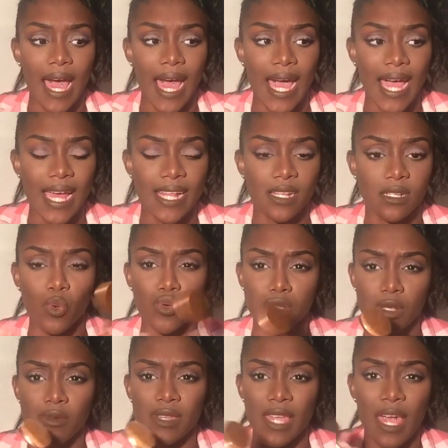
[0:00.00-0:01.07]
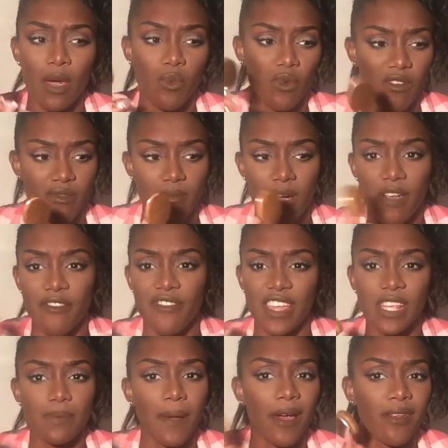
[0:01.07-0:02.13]
And also, yeah, with my
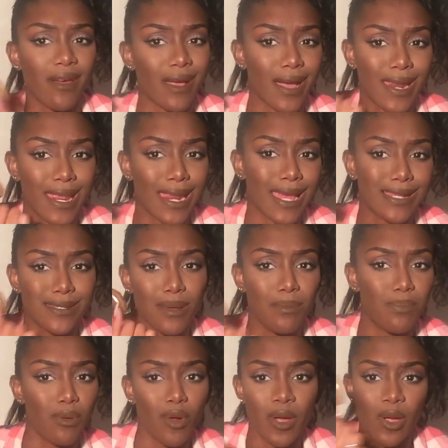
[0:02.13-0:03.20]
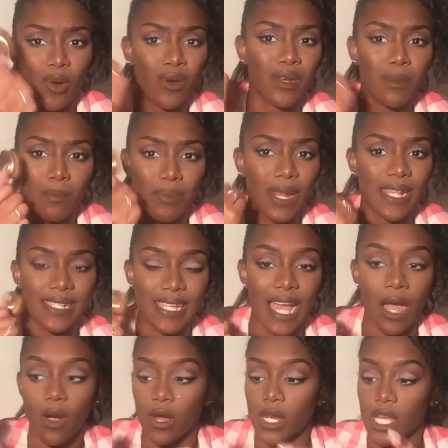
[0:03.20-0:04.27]
face powder, I kind of like to blot it on and blend it out.